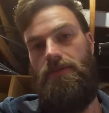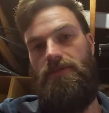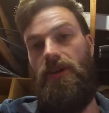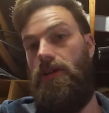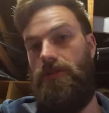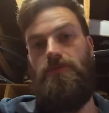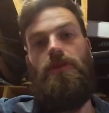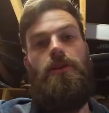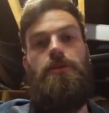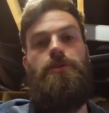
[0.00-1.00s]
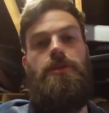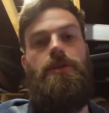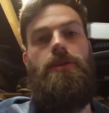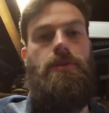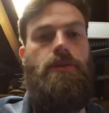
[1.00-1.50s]
fast road
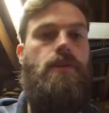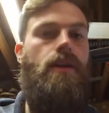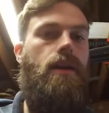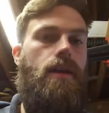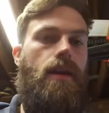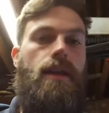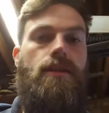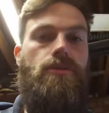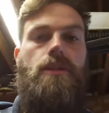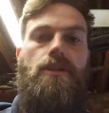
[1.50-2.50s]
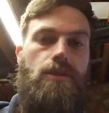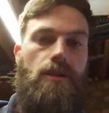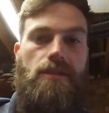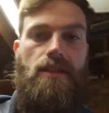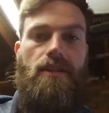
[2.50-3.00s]
electronic
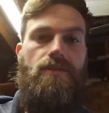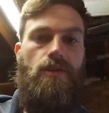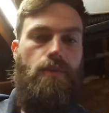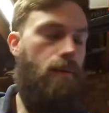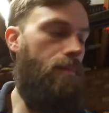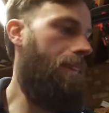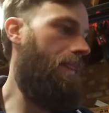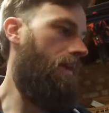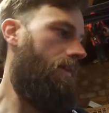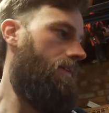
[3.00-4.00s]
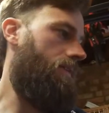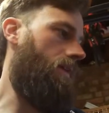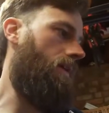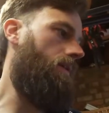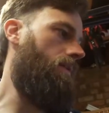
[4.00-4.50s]
solid state fuel pump.
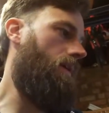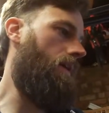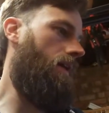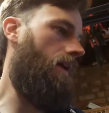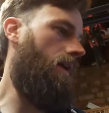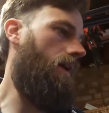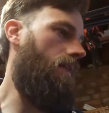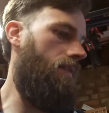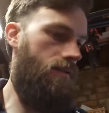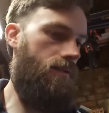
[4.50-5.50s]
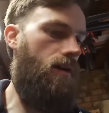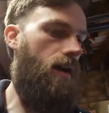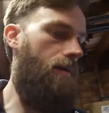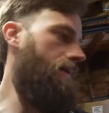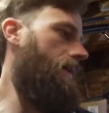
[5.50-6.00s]
So this car
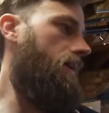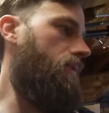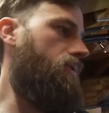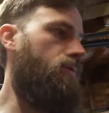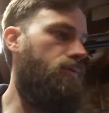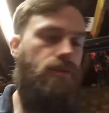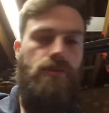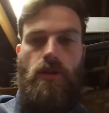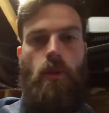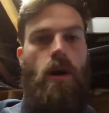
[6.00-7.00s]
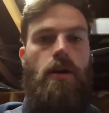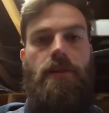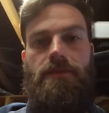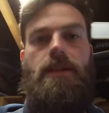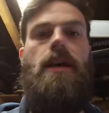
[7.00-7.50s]
had mechanical, so there's no
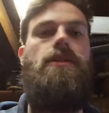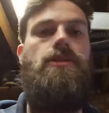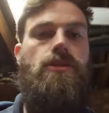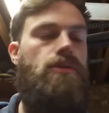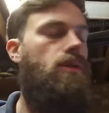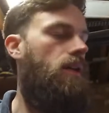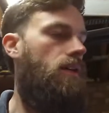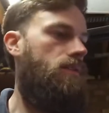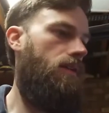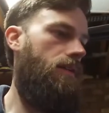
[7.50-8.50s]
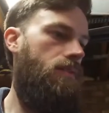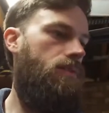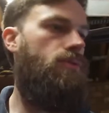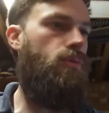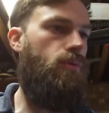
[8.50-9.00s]
wiring for that at all. So I need
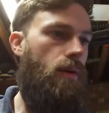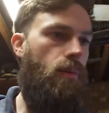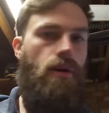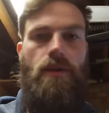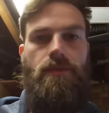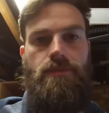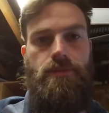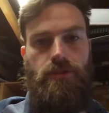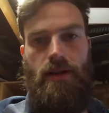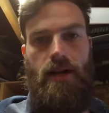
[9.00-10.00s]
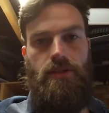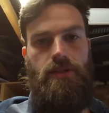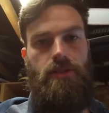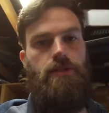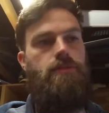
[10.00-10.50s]
to do all that wiring from
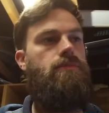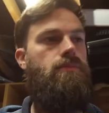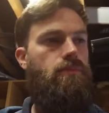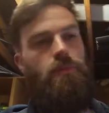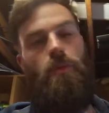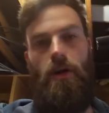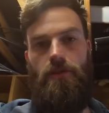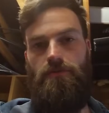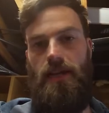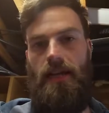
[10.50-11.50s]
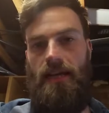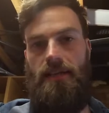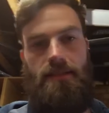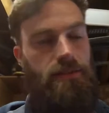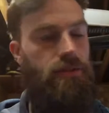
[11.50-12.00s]
scratch, wiring,
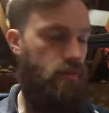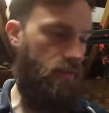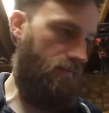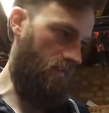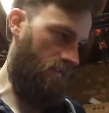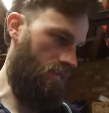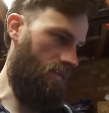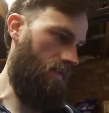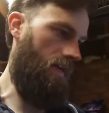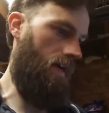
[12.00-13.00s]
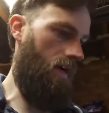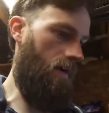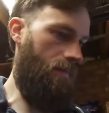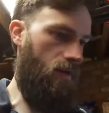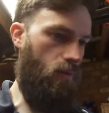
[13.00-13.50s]
relaying, that sort of stuff.
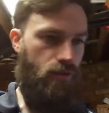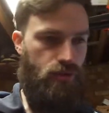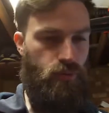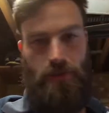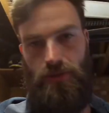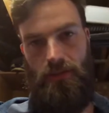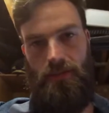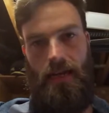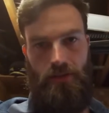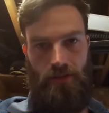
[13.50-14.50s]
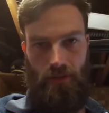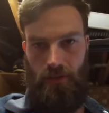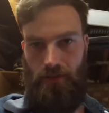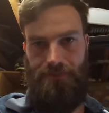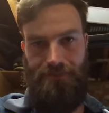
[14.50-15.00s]
And I want to switch on the dash so I
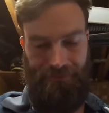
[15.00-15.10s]
can